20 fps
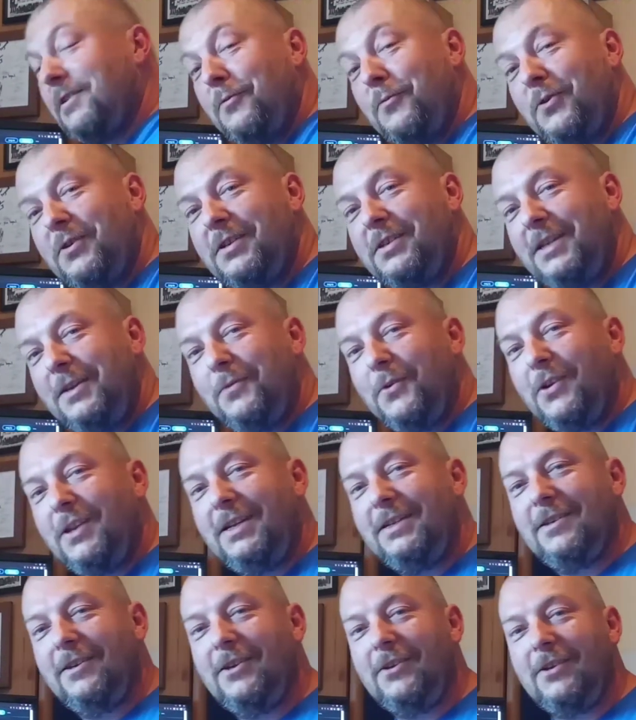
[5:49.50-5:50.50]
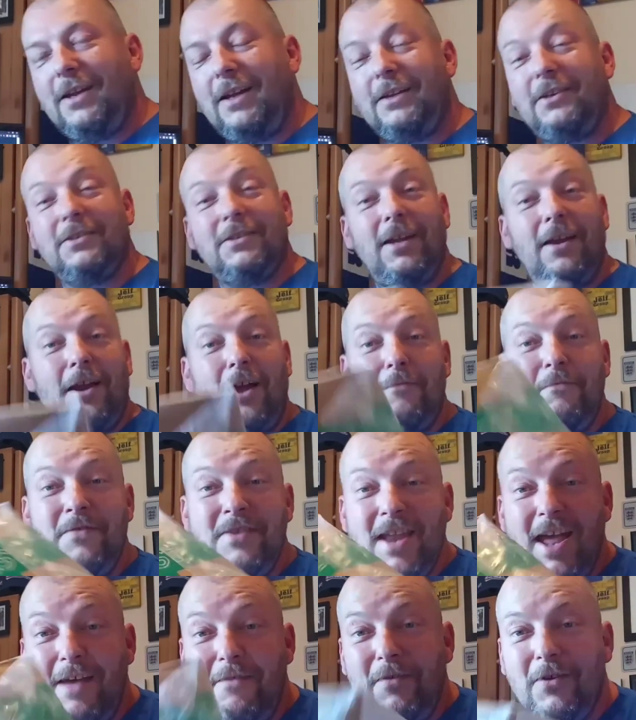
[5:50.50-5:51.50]
I want to see what these look like. Because I've
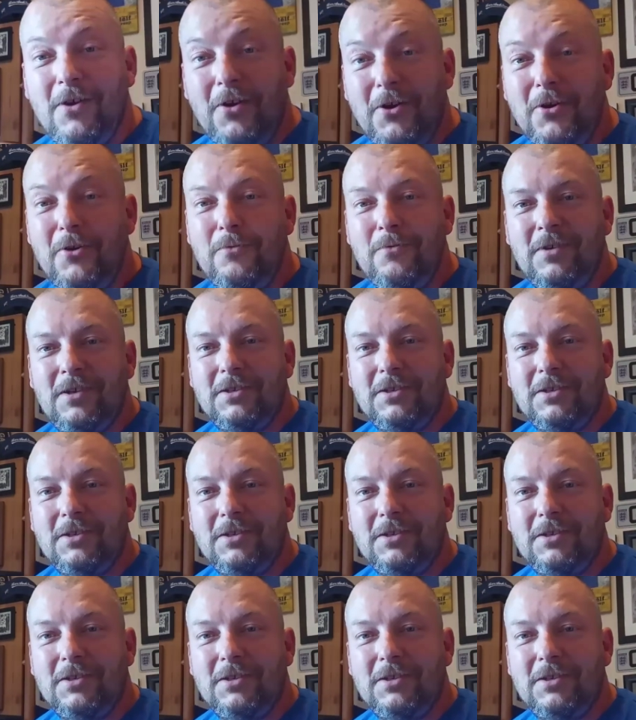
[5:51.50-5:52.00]
never owned